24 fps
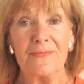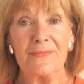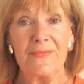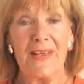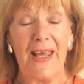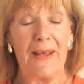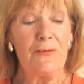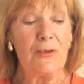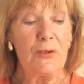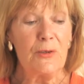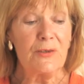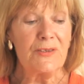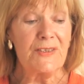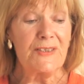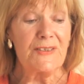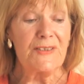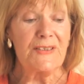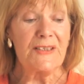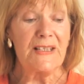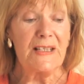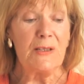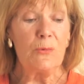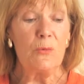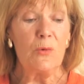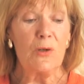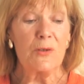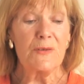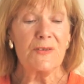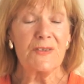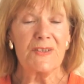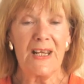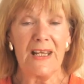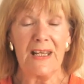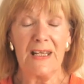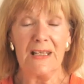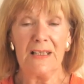Have a look to see
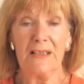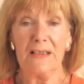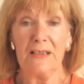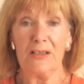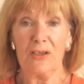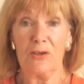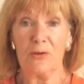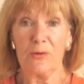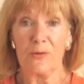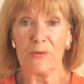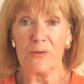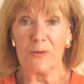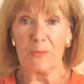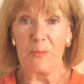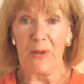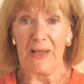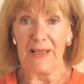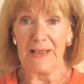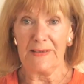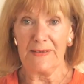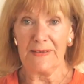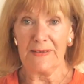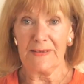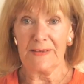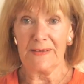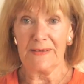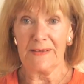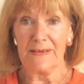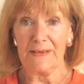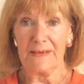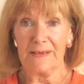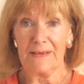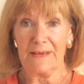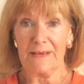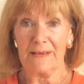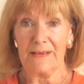what's in your space.
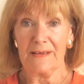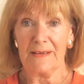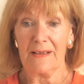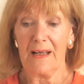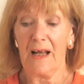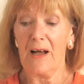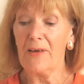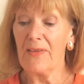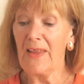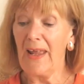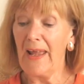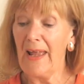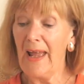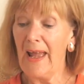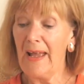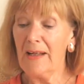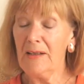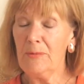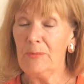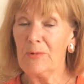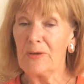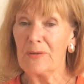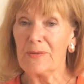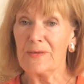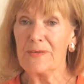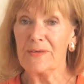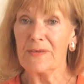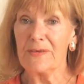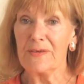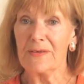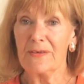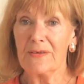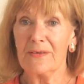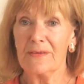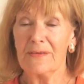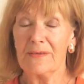Are there
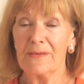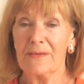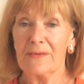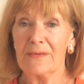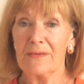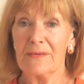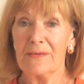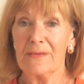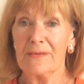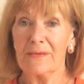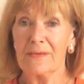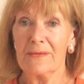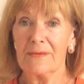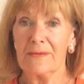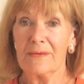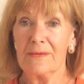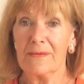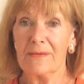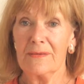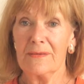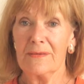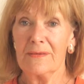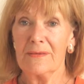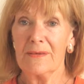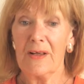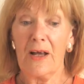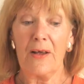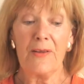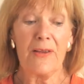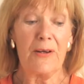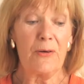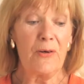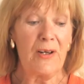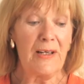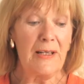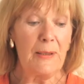animals? Are
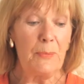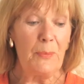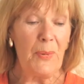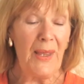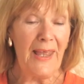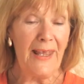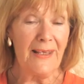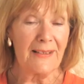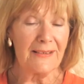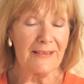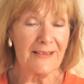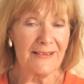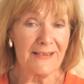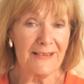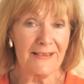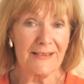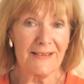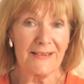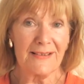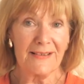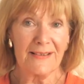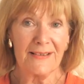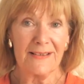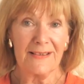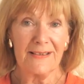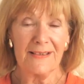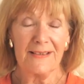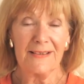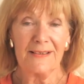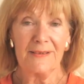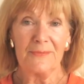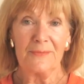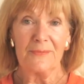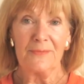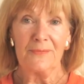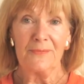there any pets?
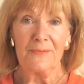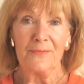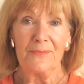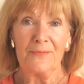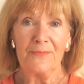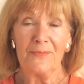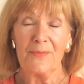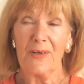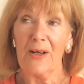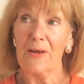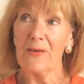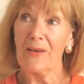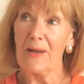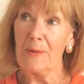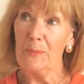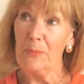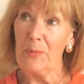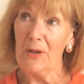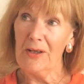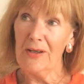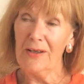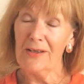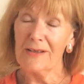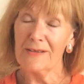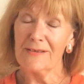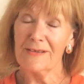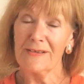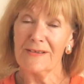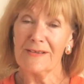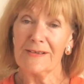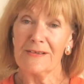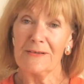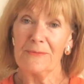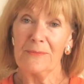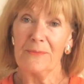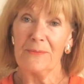Are there
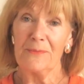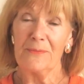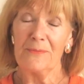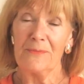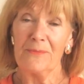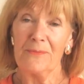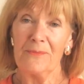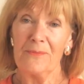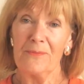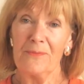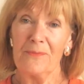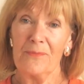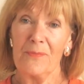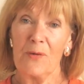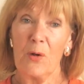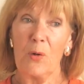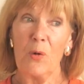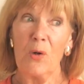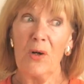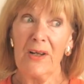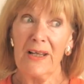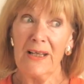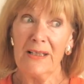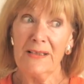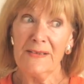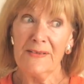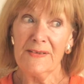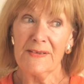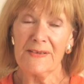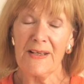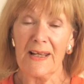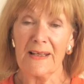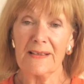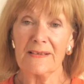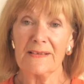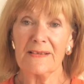birds? Or
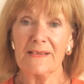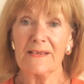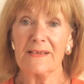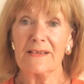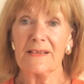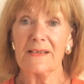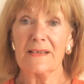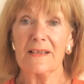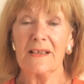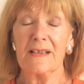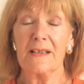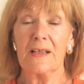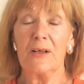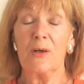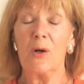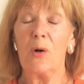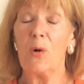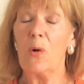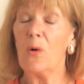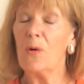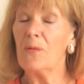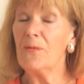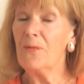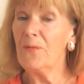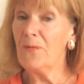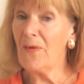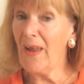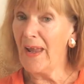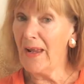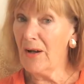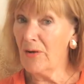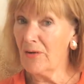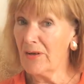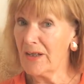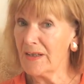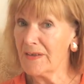insects? Or
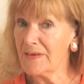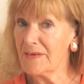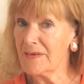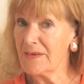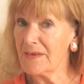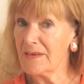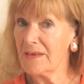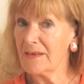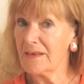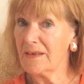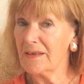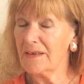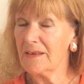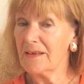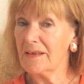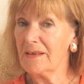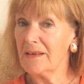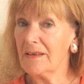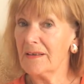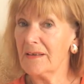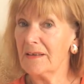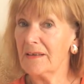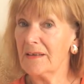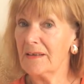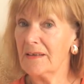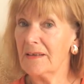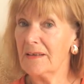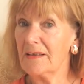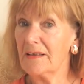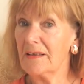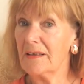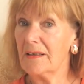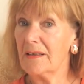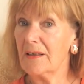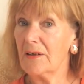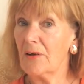fairies?
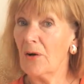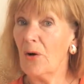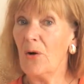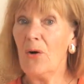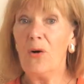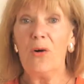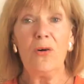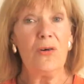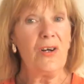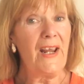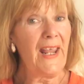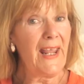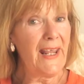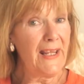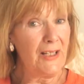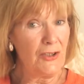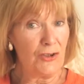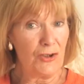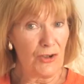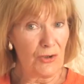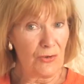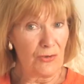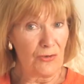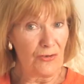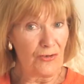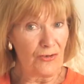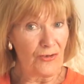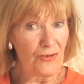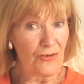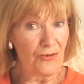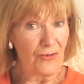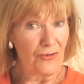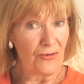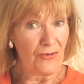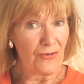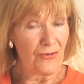Or
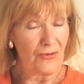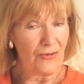angels?